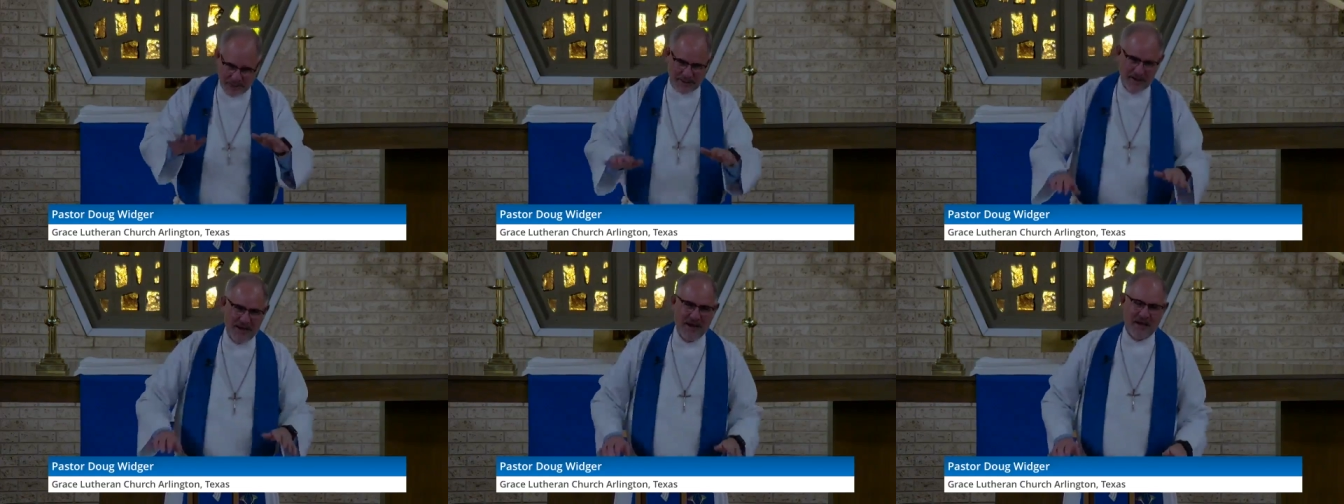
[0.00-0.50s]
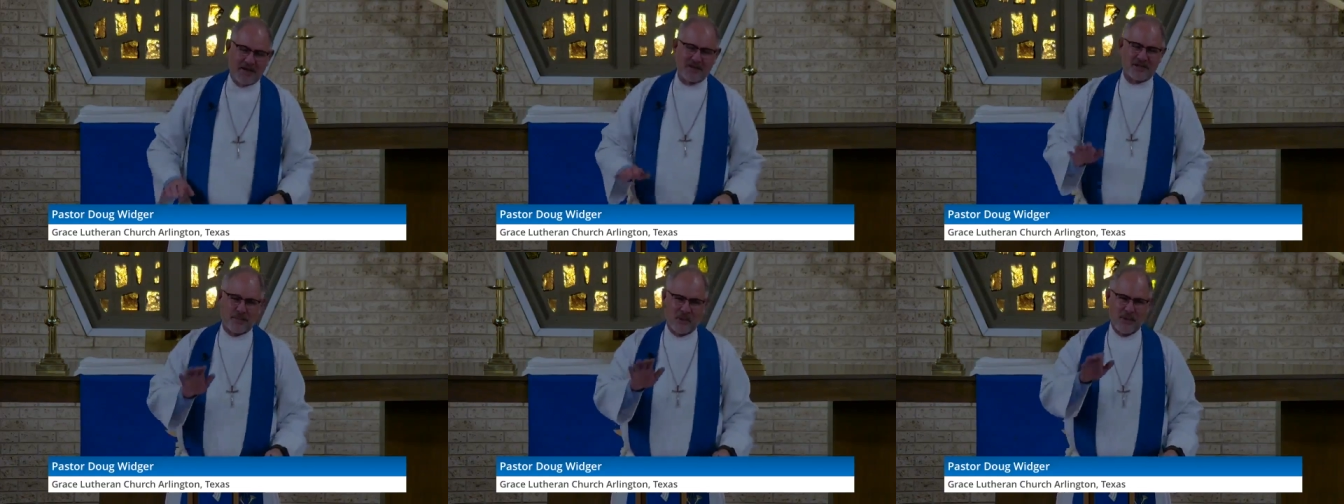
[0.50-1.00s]

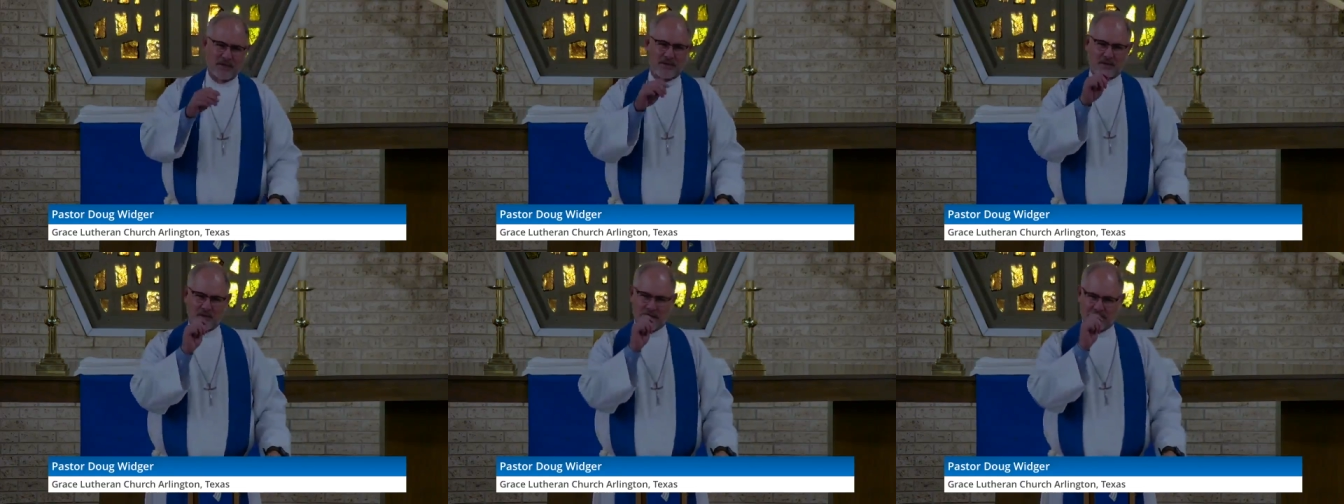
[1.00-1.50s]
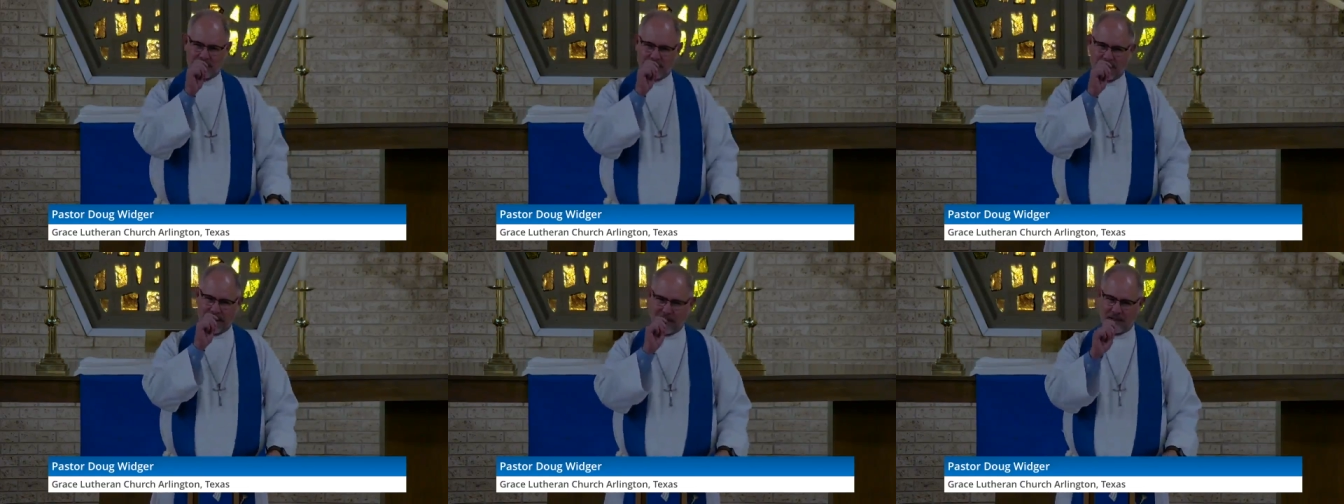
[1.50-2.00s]
here's the point they're trying to
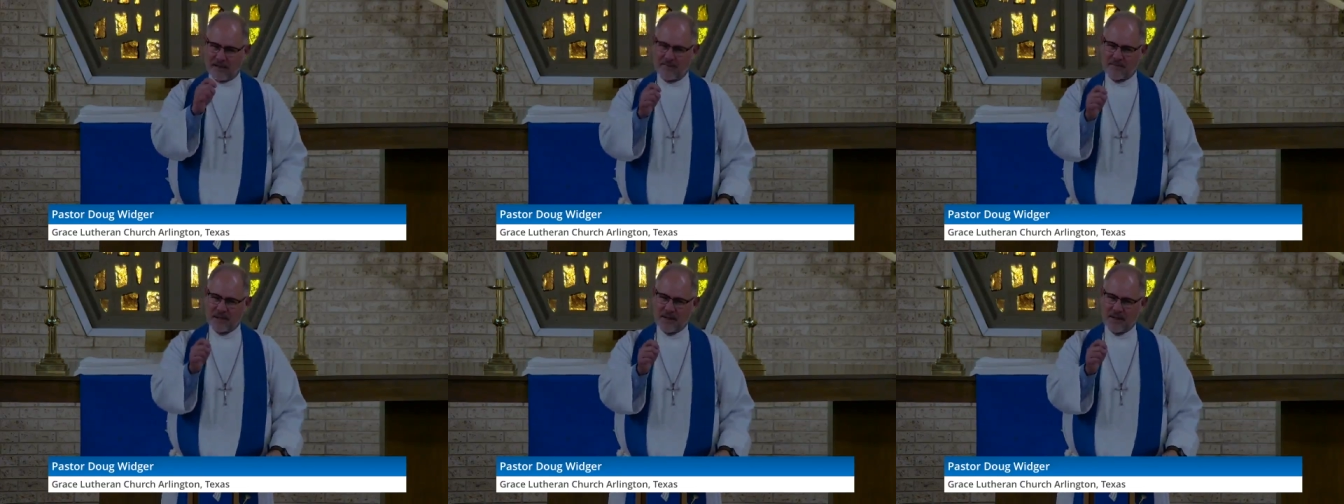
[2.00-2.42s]
make,